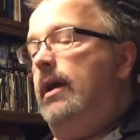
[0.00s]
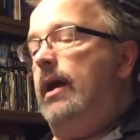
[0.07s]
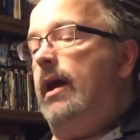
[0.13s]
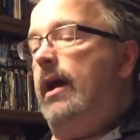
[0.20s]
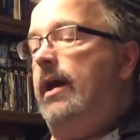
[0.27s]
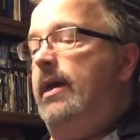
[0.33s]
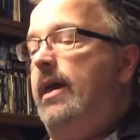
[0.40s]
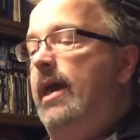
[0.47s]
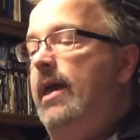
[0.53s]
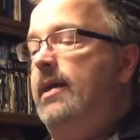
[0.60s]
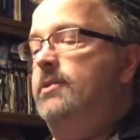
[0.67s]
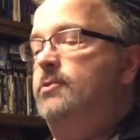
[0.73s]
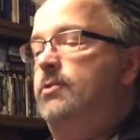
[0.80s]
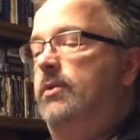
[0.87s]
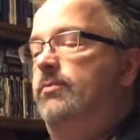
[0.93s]
"I
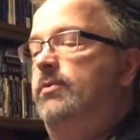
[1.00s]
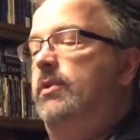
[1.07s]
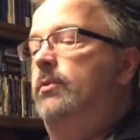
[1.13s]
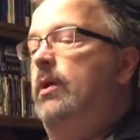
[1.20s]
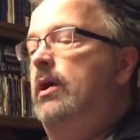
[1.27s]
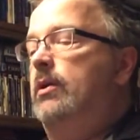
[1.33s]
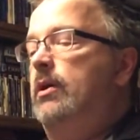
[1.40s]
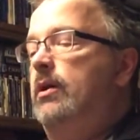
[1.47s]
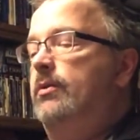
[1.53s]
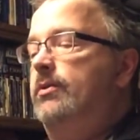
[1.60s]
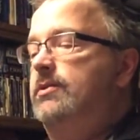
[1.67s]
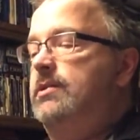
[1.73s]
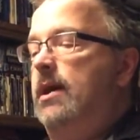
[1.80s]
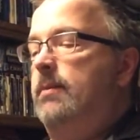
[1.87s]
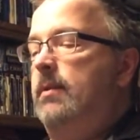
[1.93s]
hate drifting around all the
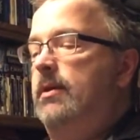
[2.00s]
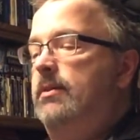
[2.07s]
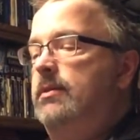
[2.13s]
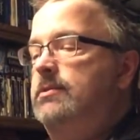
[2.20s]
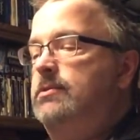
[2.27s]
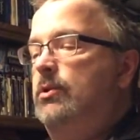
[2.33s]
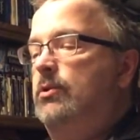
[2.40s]
time on this